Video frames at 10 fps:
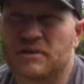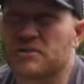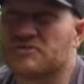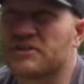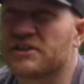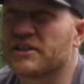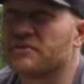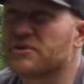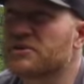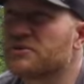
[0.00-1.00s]
Maybe even he'd
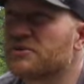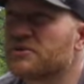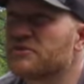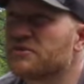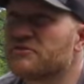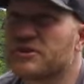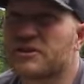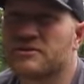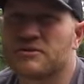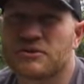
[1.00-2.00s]
let me do a little
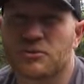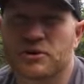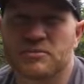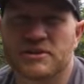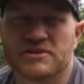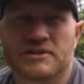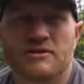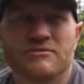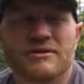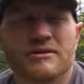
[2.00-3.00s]
of the work
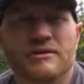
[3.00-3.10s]
myself.